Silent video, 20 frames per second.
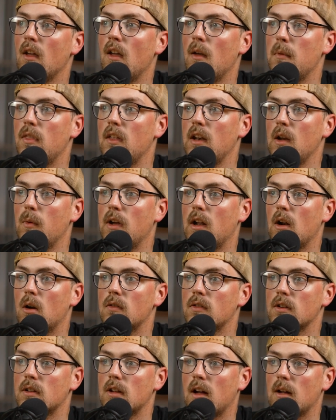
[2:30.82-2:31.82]
And then he went
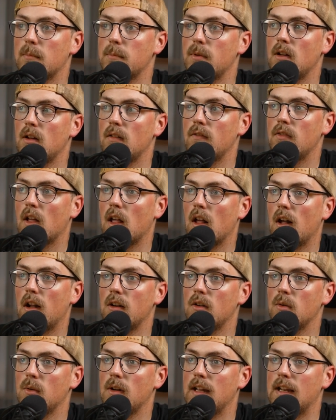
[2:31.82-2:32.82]
over top of the
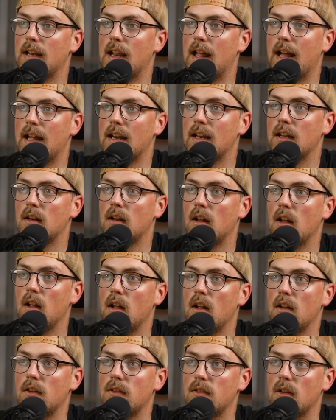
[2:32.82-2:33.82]
conduit and added
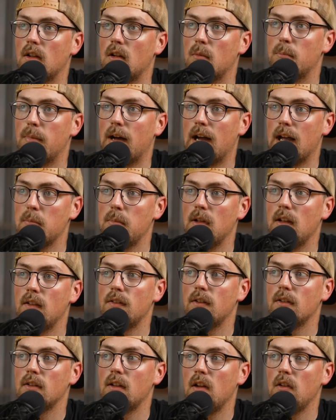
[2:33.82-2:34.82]
some pipe
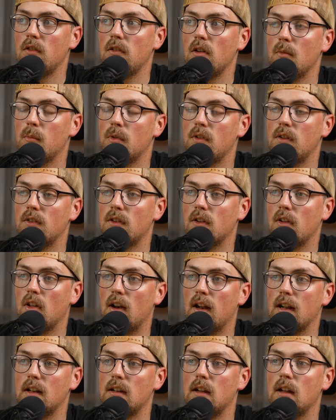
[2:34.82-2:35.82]
insulation, which is a good
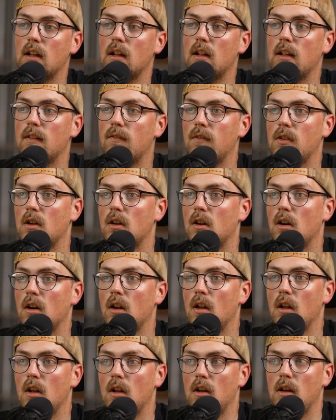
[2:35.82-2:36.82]
idea if your,
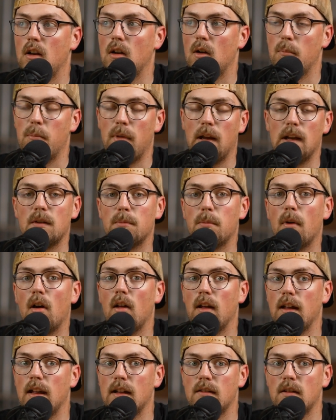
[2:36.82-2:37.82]
you know, baseball
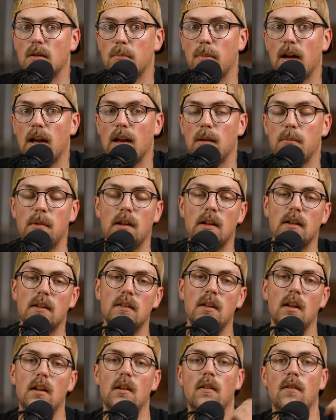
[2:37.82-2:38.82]
hits the pipe
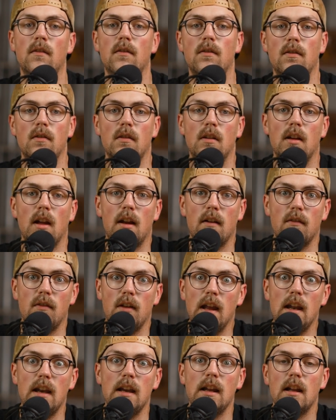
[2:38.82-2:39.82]
instead of kind of
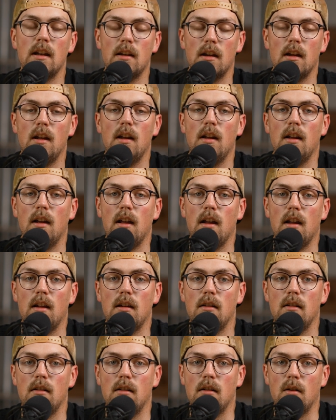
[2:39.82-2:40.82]
hitting it
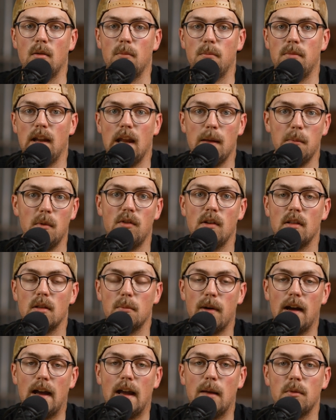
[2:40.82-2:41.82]
and, you know, damaging the
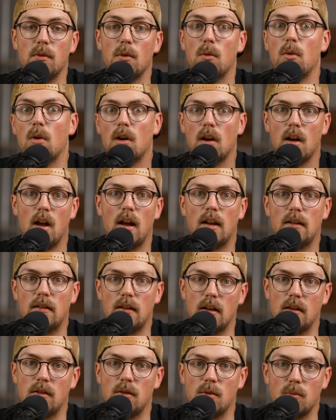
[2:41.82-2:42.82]
pipes or causing
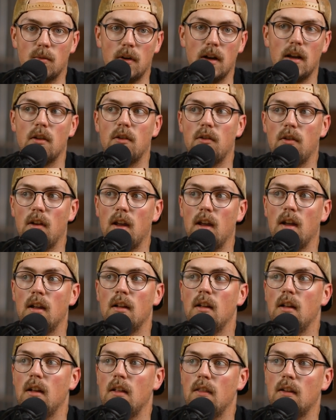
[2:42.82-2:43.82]
it to ricochet.
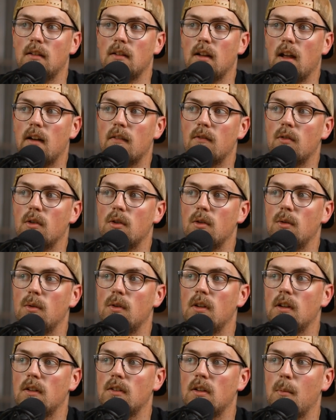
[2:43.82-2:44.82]
This kind of
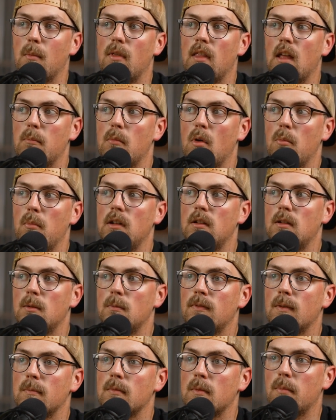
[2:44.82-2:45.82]
reduces some of that momentum
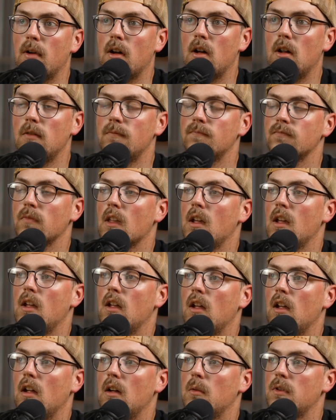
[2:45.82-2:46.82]
from the ball
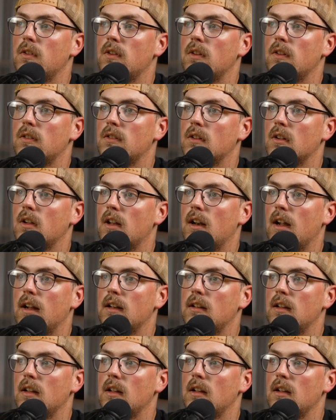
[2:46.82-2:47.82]
uh, which is a good
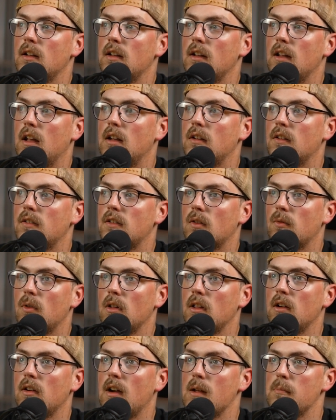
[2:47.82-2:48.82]
idea, and just a
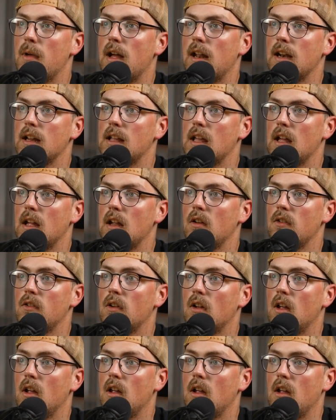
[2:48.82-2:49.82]
really great batting cage.
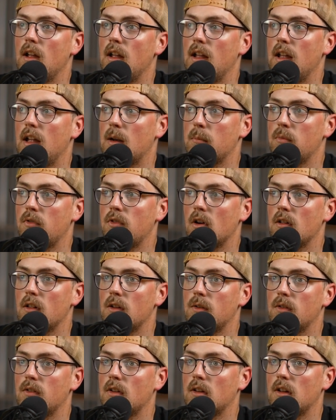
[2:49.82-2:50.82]
And I'm sure
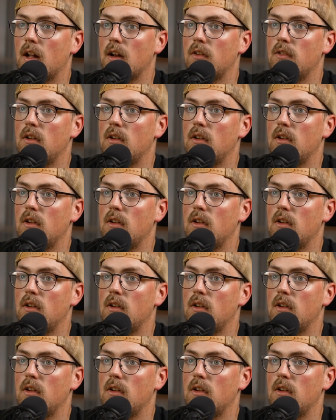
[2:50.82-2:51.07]
this is a lot